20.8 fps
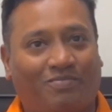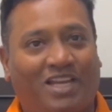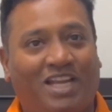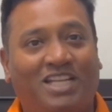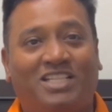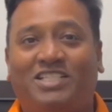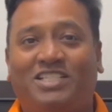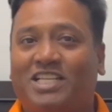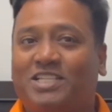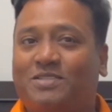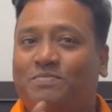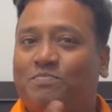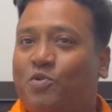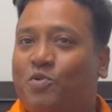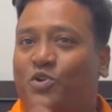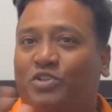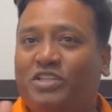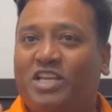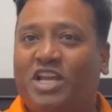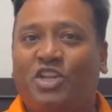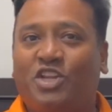It's just
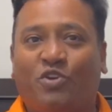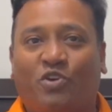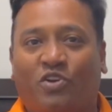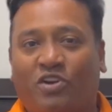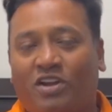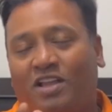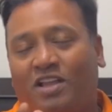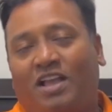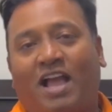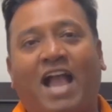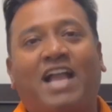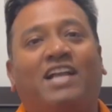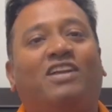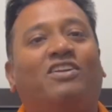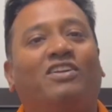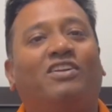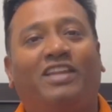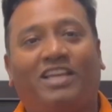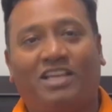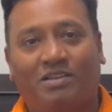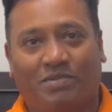more than your ankle
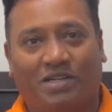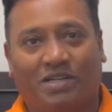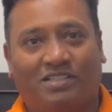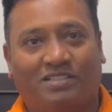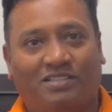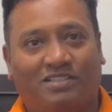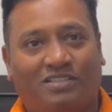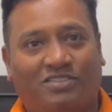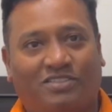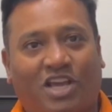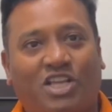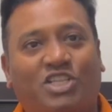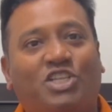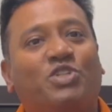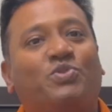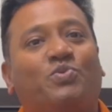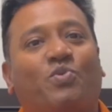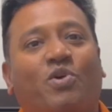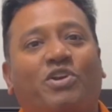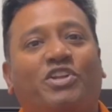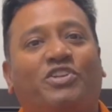ligament. So I
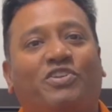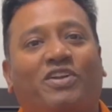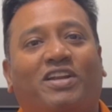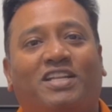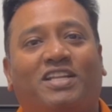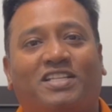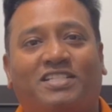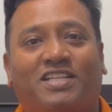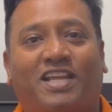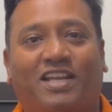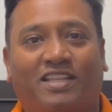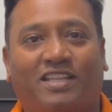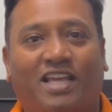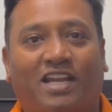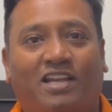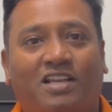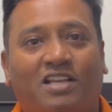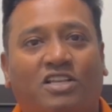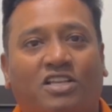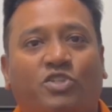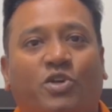just want you to understand that.
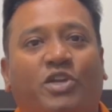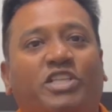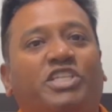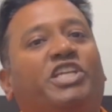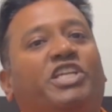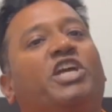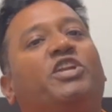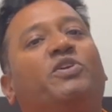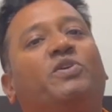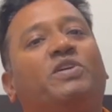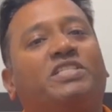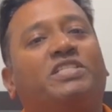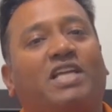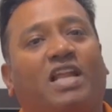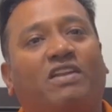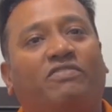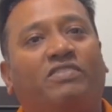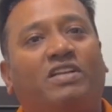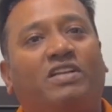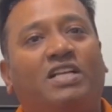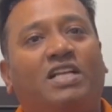So educate
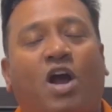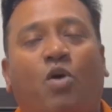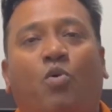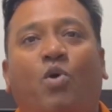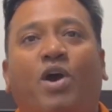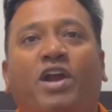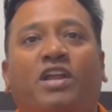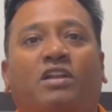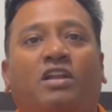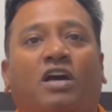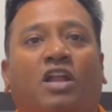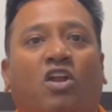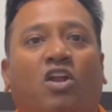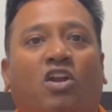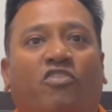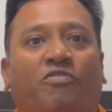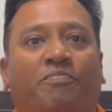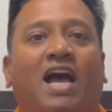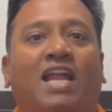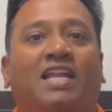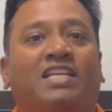yourself, avoid a lot
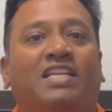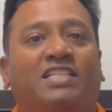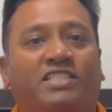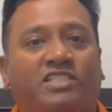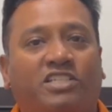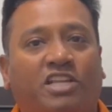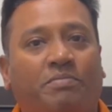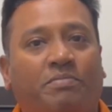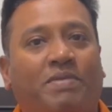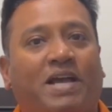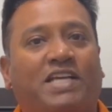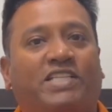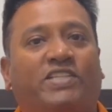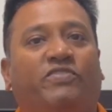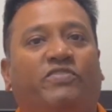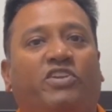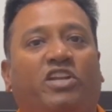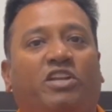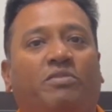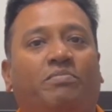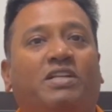of unnecessary passive
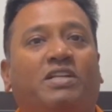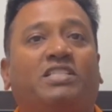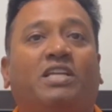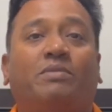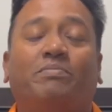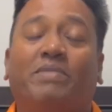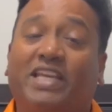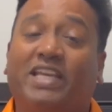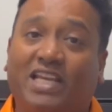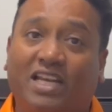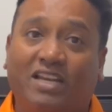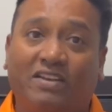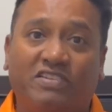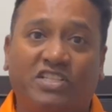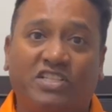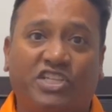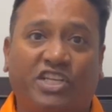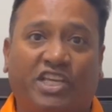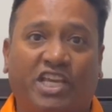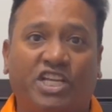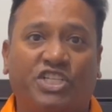treatments and medical
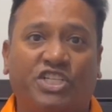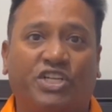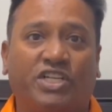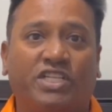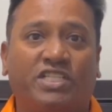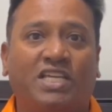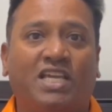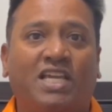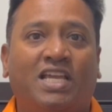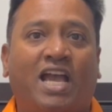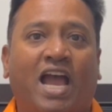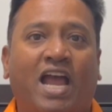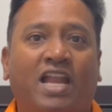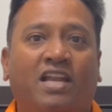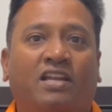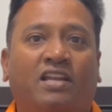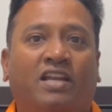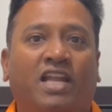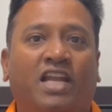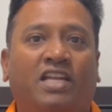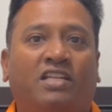investigations,
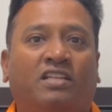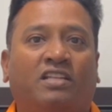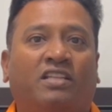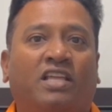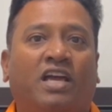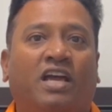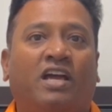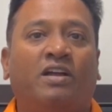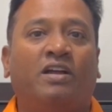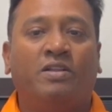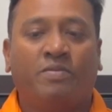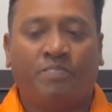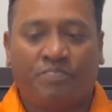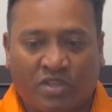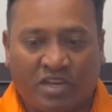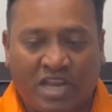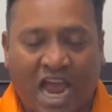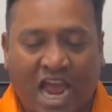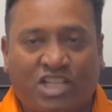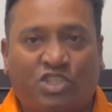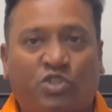and let the
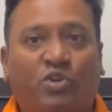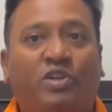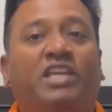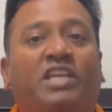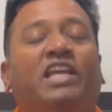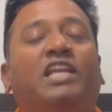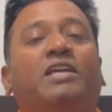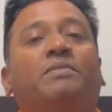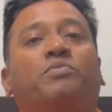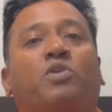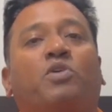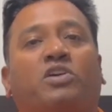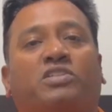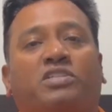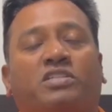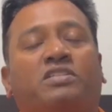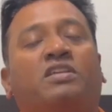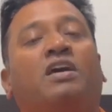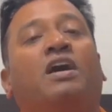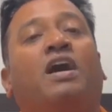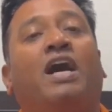natural healing
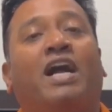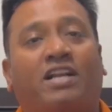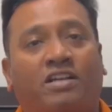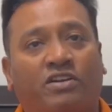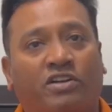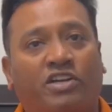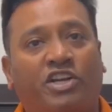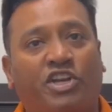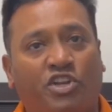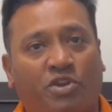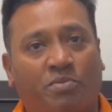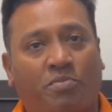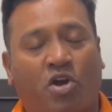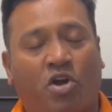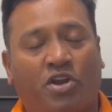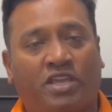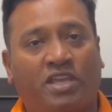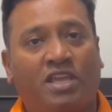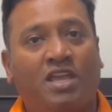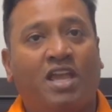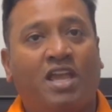process occur in your
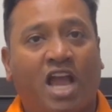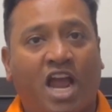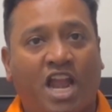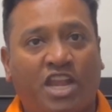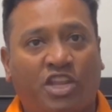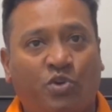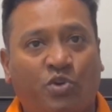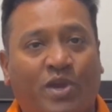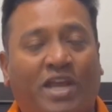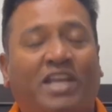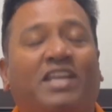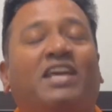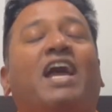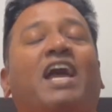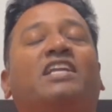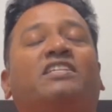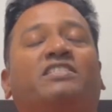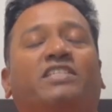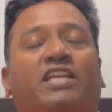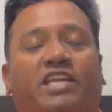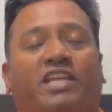body and you
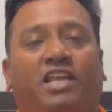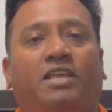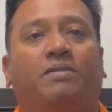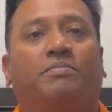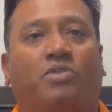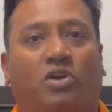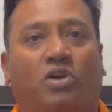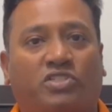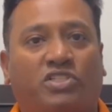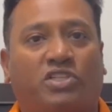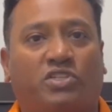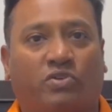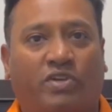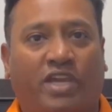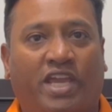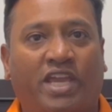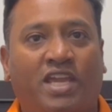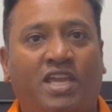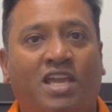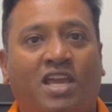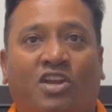enhance the healing process,
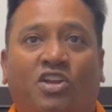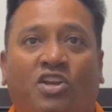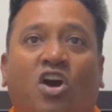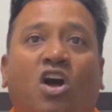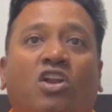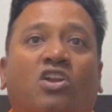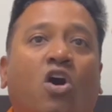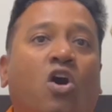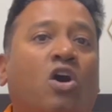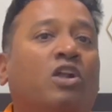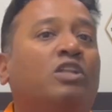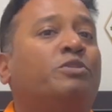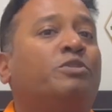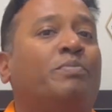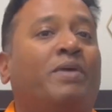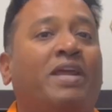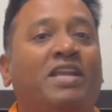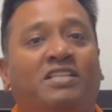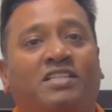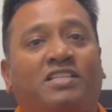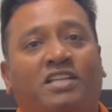okay? Not all
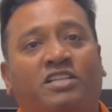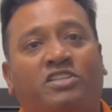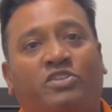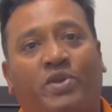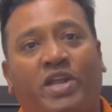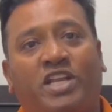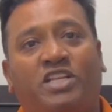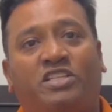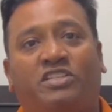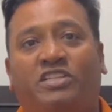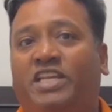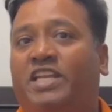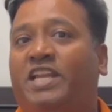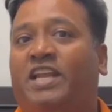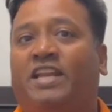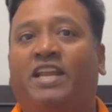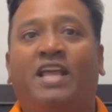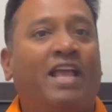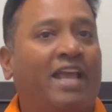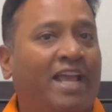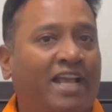sprains and strains need
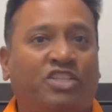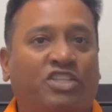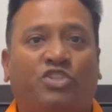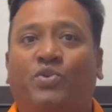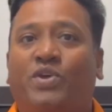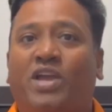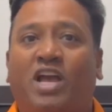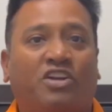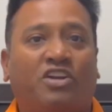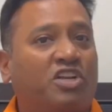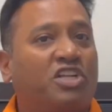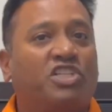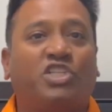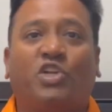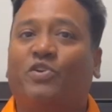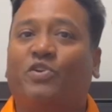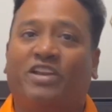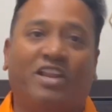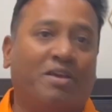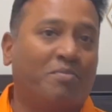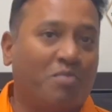an X-ray,
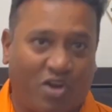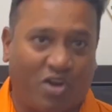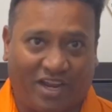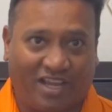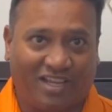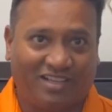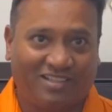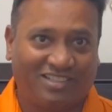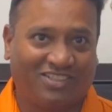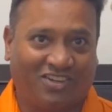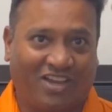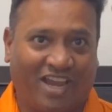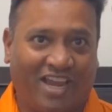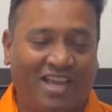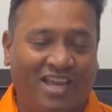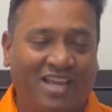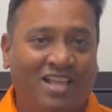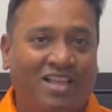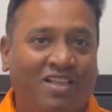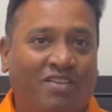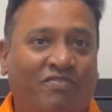ultrasound and MRI,
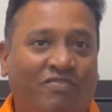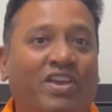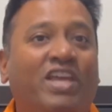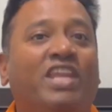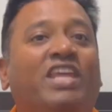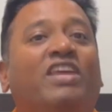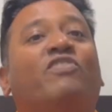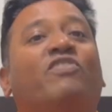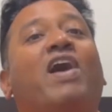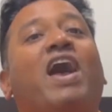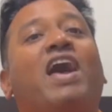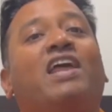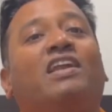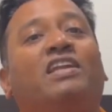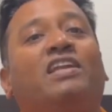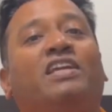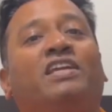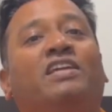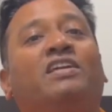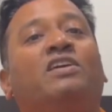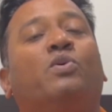okay? Very
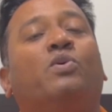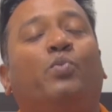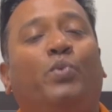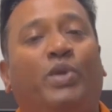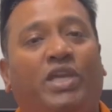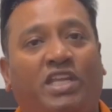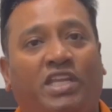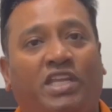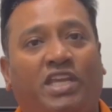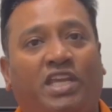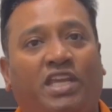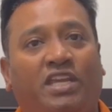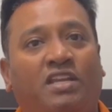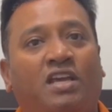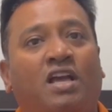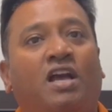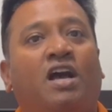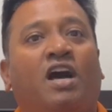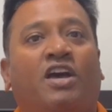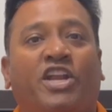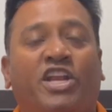rarely we need
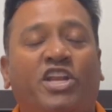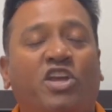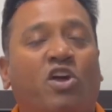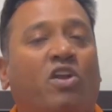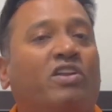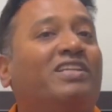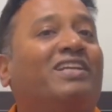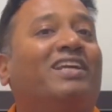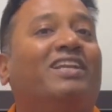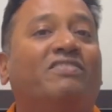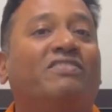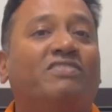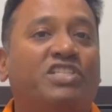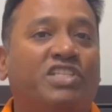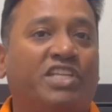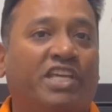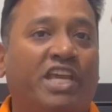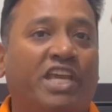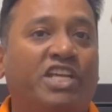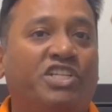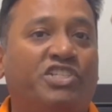radiological
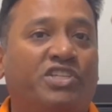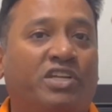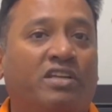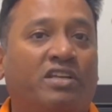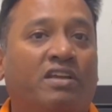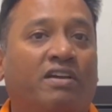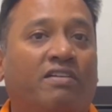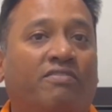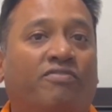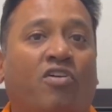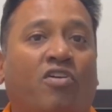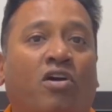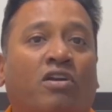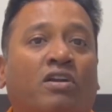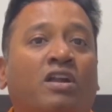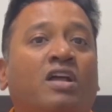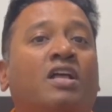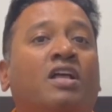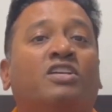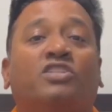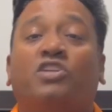investigation for
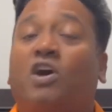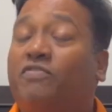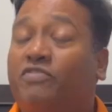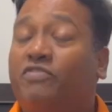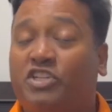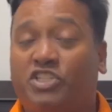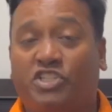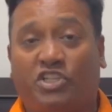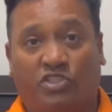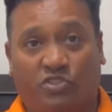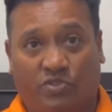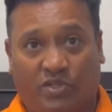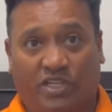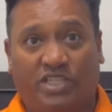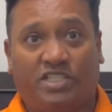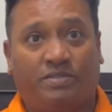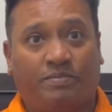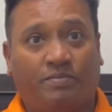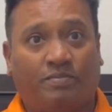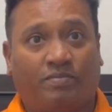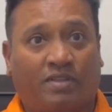soft tissue
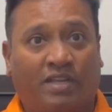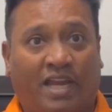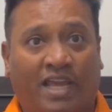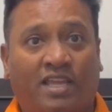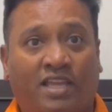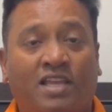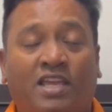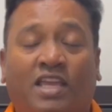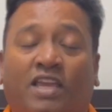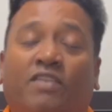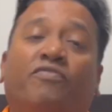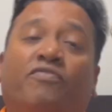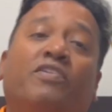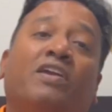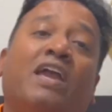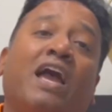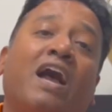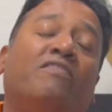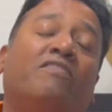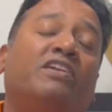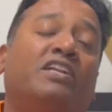injuries. Like if we
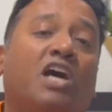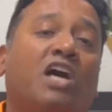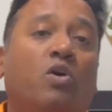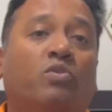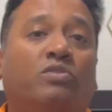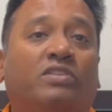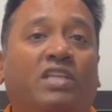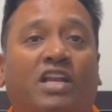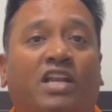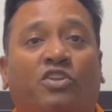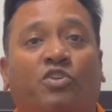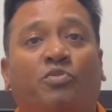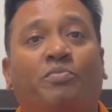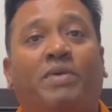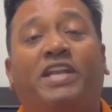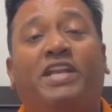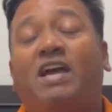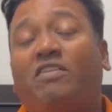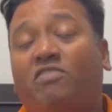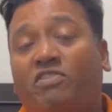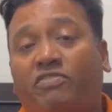have a doubt that you
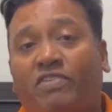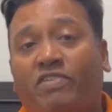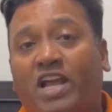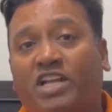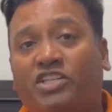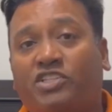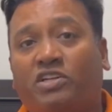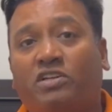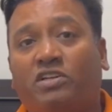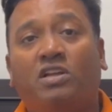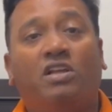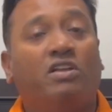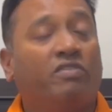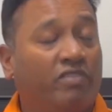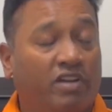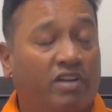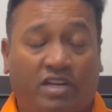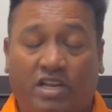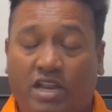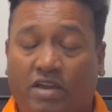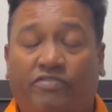might have a fracture,
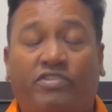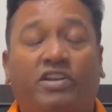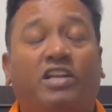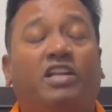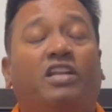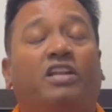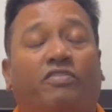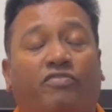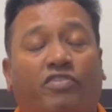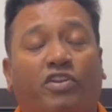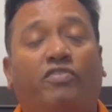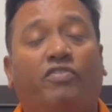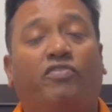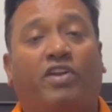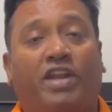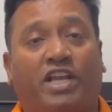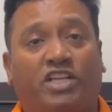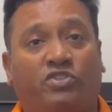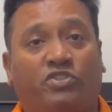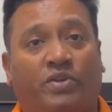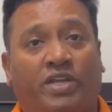we'll definitely refer you for
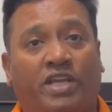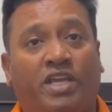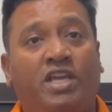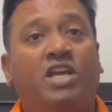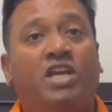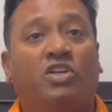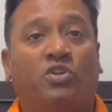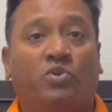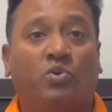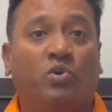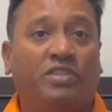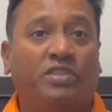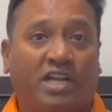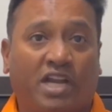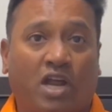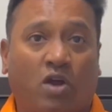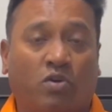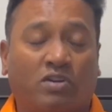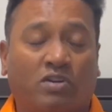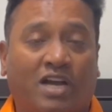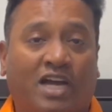X-ray, rule that
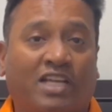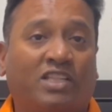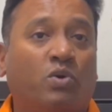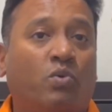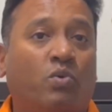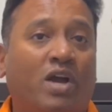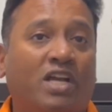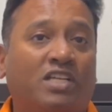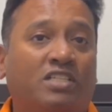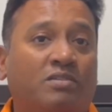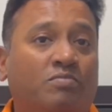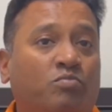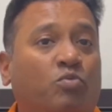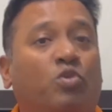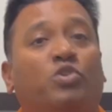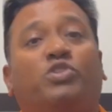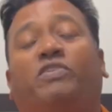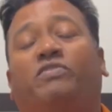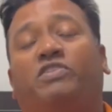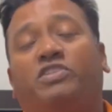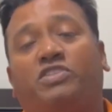out. Otherwise,
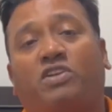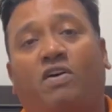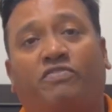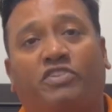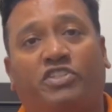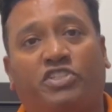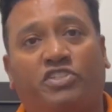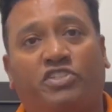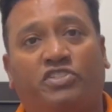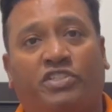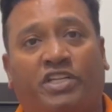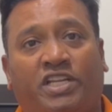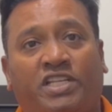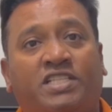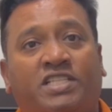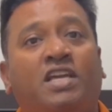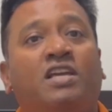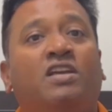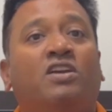most of the soft tissue injuries